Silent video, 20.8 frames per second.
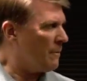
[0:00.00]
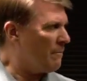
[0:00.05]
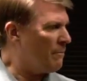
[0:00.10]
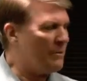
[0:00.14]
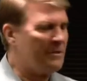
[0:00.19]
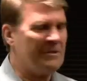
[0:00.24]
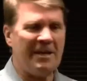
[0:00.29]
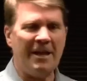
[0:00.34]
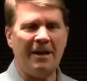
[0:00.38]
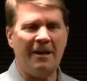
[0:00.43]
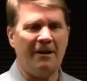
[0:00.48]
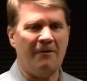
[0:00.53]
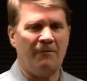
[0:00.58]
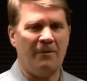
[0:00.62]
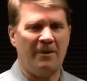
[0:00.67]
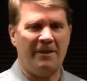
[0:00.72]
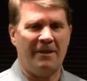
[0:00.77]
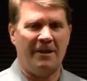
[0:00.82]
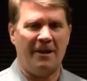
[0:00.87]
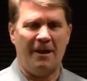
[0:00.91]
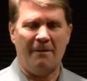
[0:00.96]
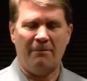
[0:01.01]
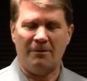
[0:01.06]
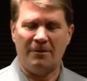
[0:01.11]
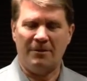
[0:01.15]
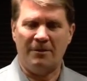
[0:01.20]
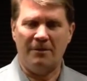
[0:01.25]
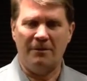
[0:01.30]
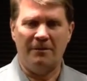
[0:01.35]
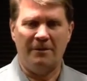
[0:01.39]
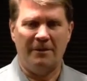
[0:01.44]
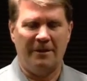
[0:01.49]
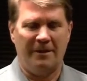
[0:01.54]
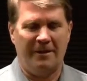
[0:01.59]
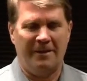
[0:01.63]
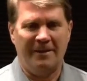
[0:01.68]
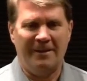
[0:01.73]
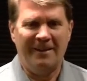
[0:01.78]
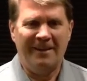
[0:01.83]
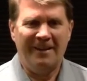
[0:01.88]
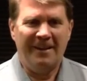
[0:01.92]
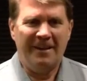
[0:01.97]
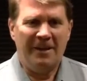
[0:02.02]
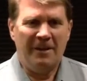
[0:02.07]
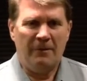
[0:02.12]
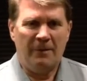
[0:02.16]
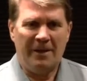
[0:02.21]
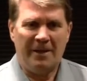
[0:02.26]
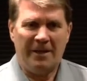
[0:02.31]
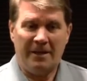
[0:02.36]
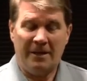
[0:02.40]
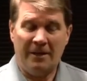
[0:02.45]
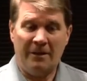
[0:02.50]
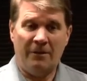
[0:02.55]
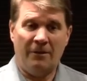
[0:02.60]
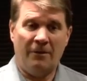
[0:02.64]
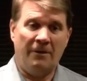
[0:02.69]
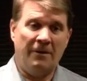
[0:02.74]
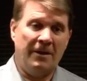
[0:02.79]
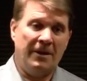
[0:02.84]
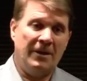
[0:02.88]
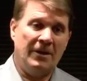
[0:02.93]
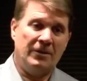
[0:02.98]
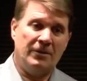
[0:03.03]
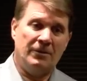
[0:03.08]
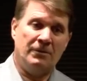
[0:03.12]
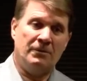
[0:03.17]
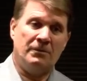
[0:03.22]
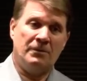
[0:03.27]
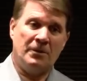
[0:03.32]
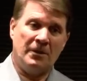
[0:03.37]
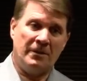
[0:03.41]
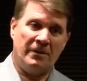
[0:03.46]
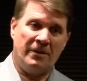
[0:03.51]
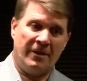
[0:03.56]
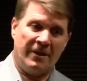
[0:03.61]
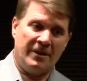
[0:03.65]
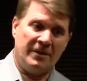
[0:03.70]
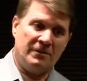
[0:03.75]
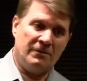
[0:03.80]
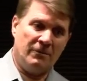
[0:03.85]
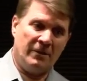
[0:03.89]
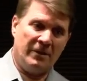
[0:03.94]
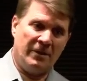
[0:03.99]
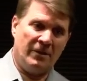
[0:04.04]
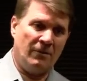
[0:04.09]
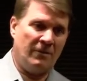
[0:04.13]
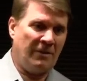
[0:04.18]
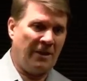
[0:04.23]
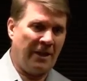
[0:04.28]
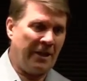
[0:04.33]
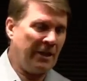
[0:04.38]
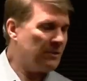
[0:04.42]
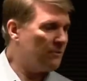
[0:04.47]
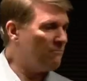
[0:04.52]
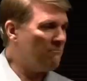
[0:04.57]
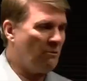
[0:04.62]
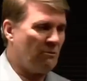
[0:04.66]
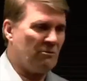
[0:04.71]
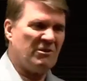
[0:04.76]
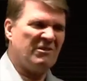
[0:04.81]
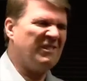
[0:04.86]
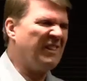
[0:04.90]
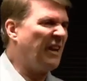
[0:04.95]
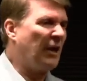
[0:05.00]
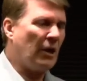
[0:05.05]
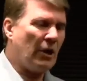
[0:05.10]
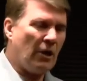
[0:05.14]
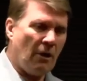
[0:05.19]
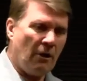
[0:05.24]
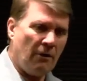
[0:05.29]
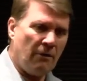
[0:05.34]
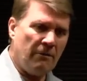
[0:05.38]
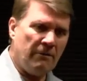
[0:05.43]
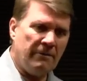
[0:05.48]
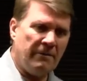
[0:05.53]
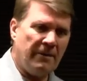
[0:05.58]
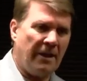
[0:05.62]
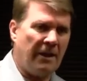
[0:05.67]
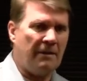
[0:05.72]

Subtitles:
We're presented with an opportunity. We can either do good things with it or let it, or just let it go.